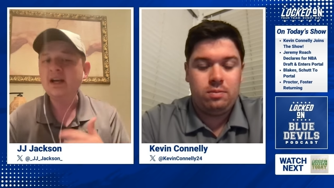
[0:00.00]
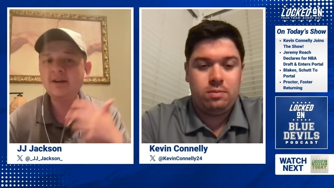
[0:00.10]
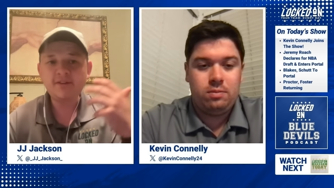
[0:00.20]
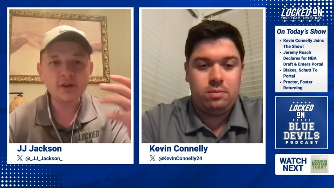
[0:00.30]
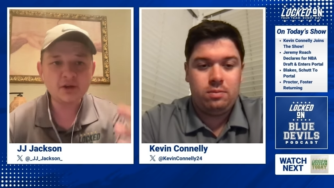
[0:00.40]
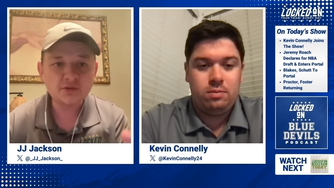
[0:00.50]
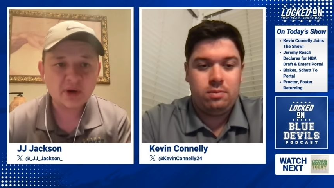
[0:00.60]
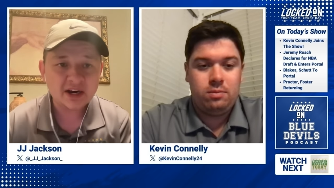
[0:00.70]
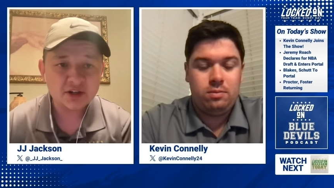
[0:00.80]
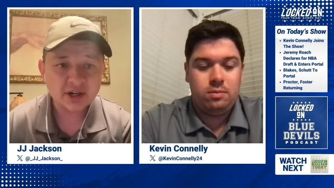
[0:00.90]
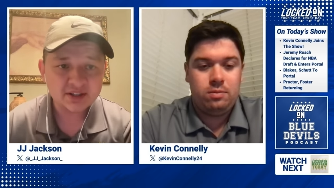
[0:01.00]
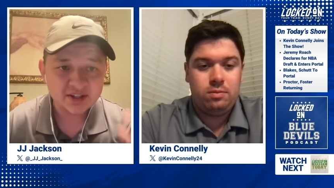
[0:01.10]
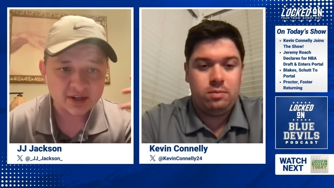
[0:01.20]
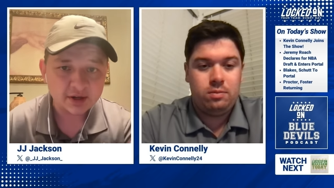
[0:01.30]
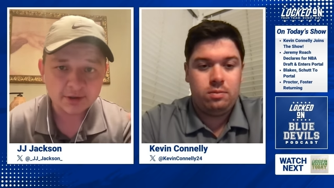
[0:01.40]
Speaker 1: And for those watching us
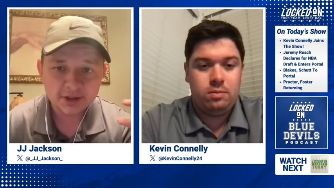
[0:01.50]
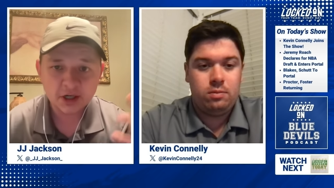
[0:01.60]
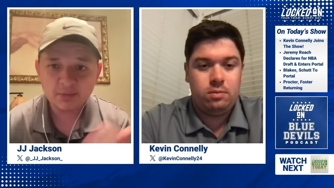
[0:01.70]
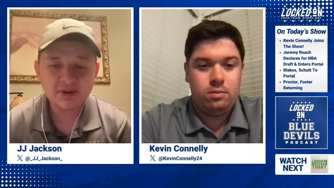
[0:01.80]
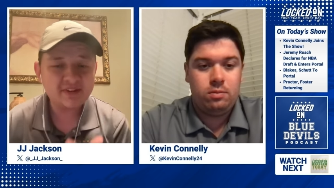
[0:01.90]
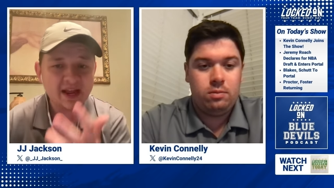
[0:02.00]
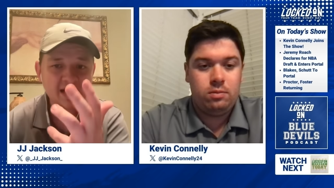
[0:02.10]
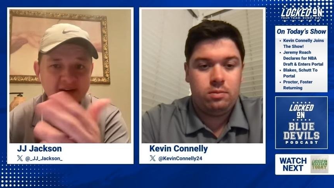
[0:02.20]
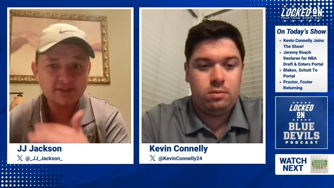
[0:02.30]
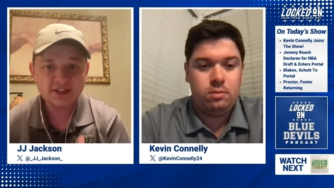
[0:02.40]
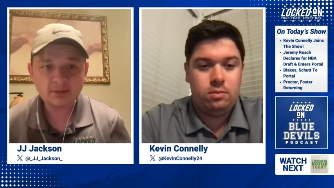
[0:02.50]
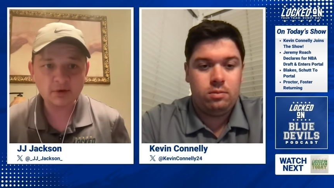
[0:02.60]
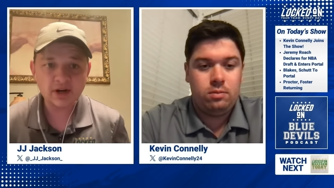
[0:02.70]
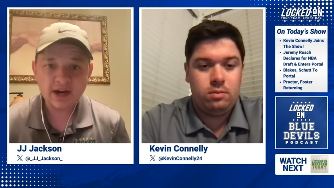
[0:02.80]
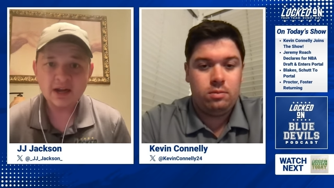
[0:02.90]
on YouTube, we've got kind of a
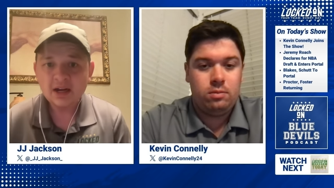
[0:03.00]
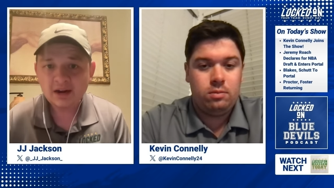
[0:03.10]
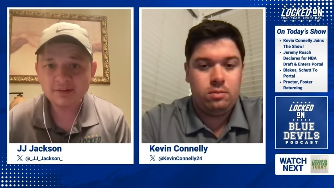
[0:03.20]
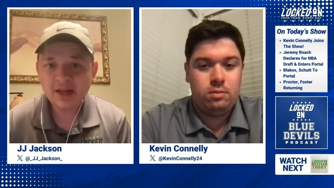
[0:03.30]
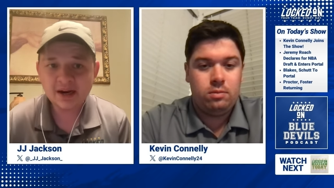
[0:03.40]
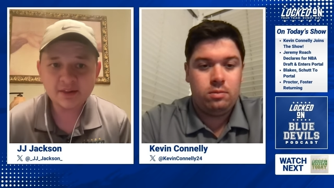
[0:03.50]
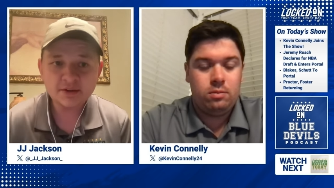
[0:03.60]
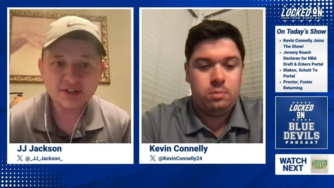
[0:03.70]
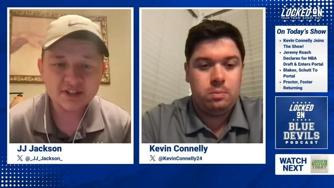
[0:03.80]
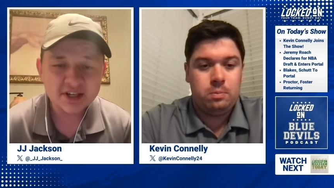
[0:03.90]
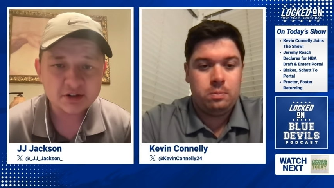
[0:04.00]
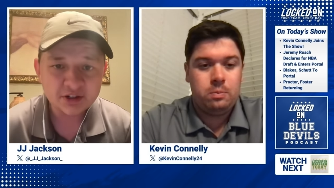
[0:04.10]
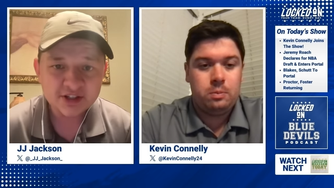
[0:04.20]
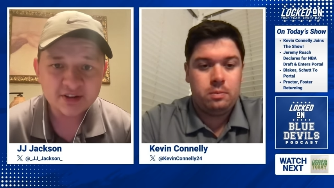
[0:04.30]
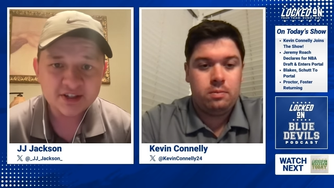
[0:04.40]
summary of a lot of those
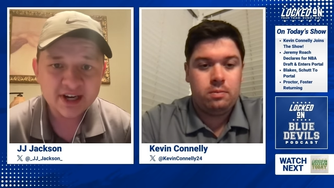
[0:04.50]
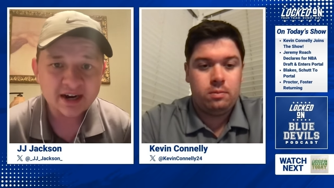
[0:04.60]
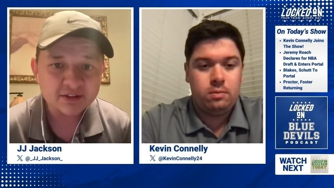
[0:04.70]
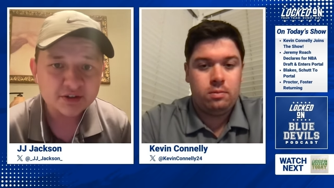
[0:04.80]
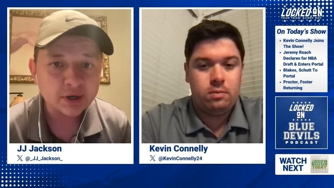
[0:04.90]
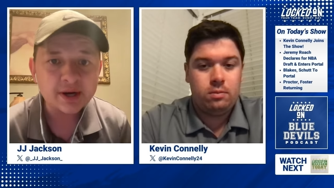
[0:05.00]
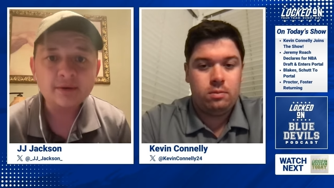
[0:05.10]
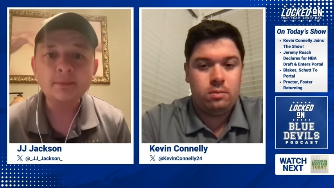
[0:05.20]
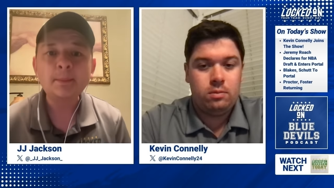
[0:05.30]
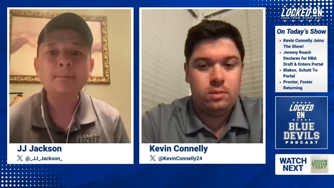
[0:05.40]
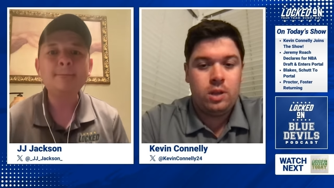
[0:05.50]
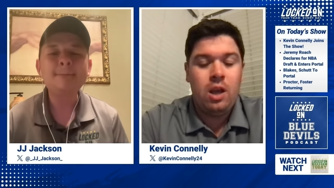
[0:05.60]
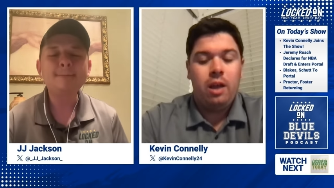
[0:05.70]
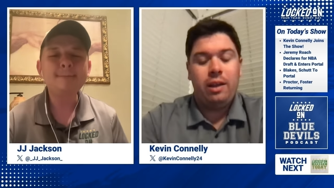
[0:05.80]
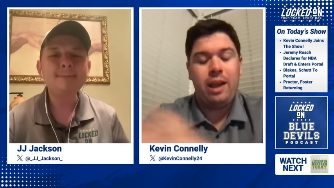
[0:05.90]
decisions on the side of the screen.
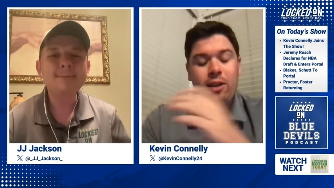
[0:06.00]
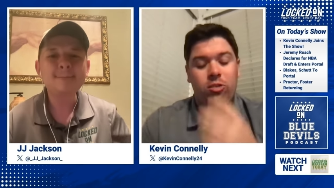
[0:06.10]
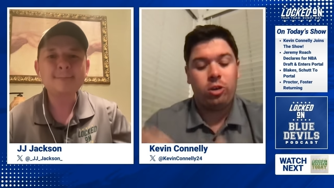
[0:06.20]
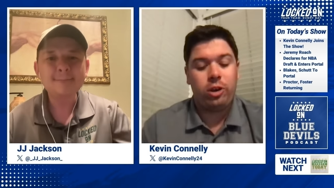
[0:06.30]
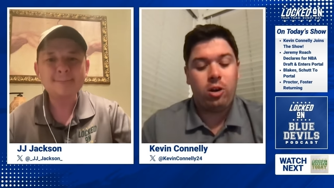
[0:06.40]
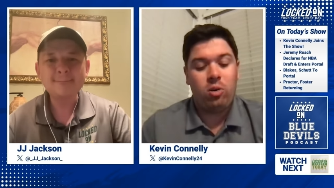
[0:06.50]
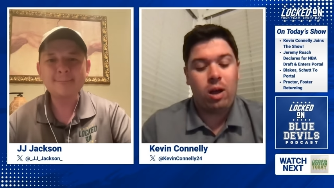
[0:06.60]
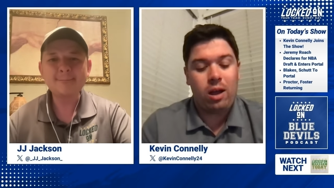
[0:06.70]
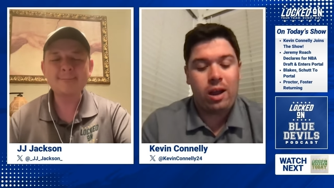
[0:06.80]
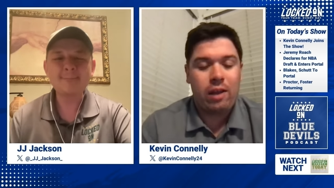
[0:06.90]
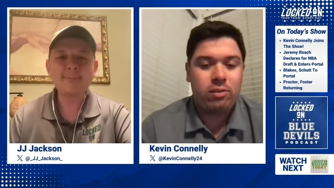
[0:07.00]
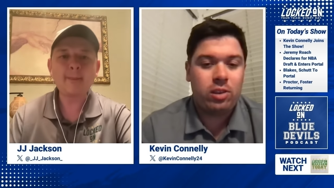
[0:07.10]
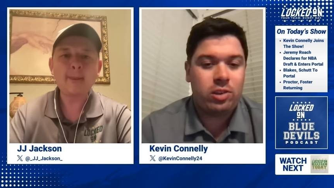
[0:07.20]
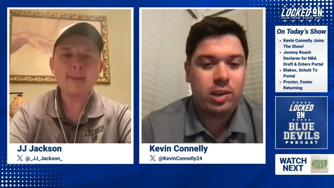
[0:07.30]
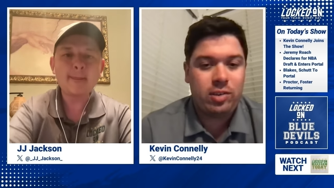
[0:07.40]
Speaker 2: Yeah. So, you know,
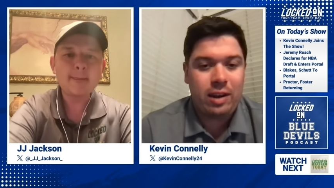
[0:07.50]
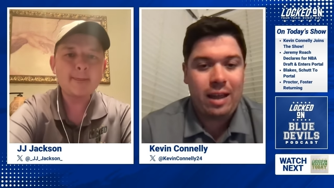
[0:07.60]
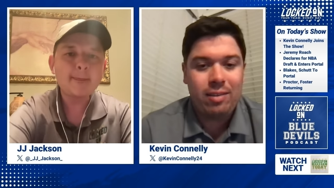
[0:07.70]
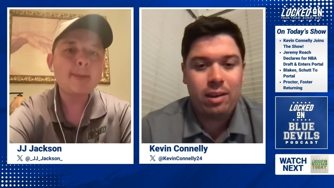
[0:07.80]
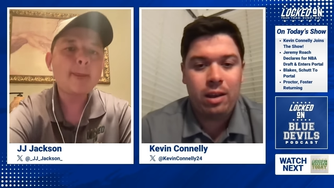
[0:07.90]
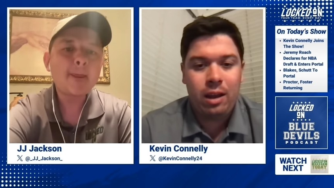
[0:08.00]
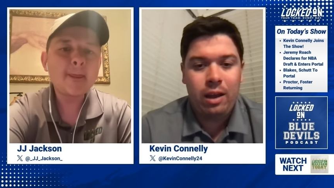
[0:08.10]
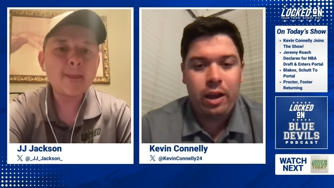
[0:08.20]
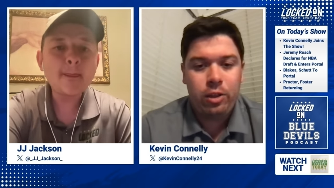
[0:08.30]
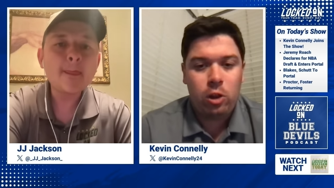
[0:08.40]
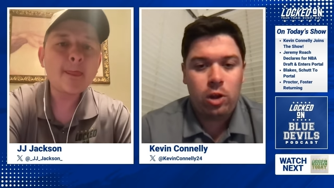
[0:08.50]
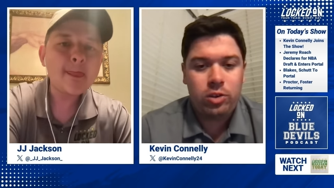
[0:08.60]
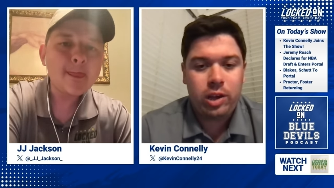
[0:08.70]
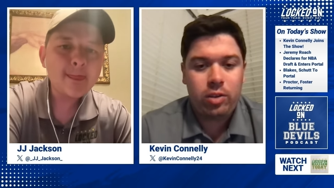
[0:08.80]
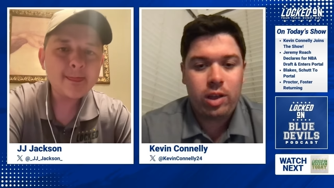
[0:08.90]
after the season ended and the
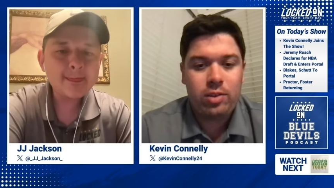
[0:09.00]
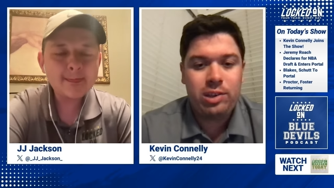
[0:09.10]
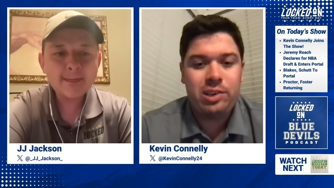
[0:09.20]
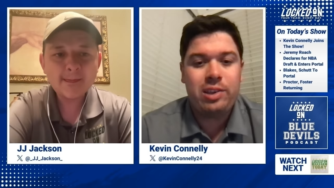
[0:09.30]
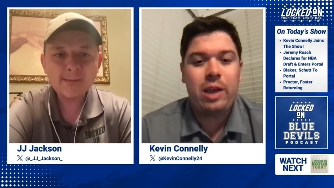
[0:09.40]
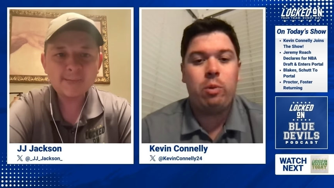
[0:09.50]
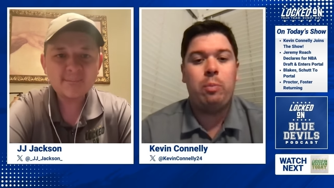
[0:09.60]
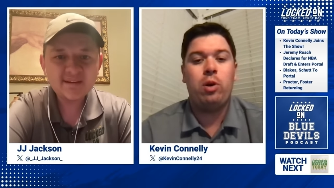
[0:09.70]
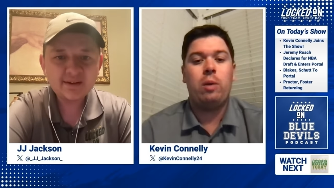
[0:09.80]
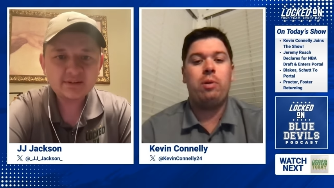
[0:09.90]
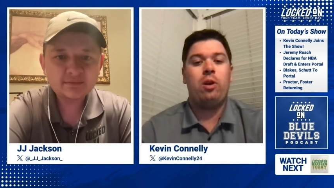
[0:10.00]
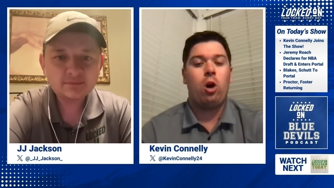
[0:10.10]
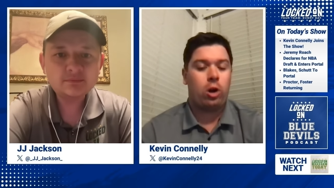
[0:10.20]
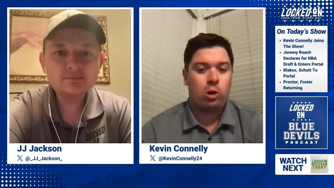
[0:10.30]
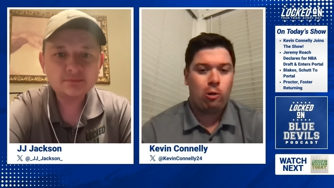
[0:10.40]
loss against NC State, we put up an
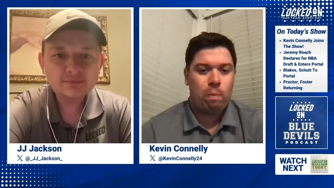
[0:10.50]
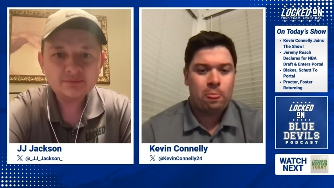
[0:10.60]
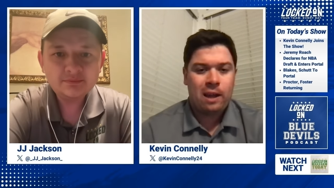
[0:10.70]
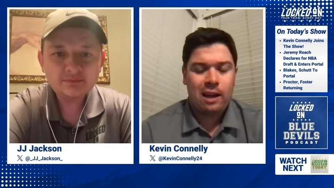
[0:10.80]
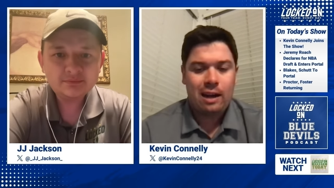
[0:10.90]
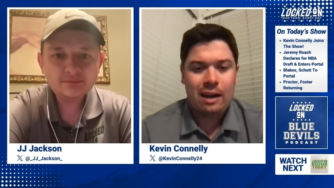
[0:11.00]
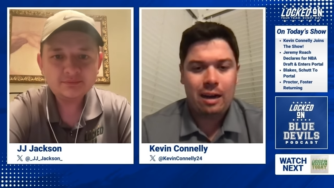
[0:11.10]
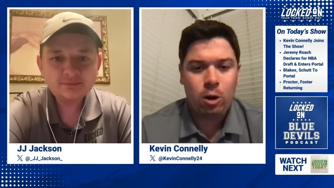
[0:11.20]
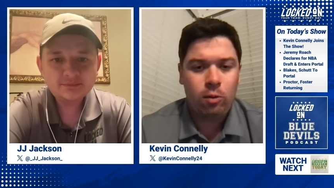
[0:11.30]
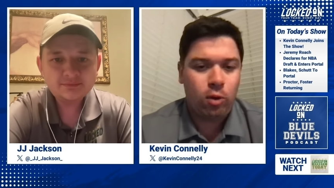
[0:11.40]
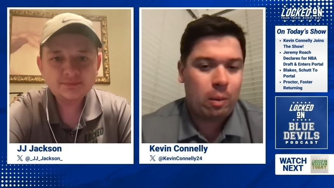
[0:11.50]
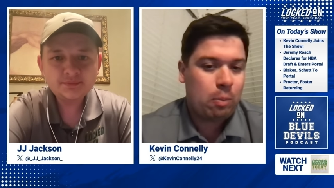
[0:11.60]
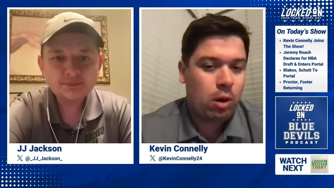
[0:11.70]
article uh, over at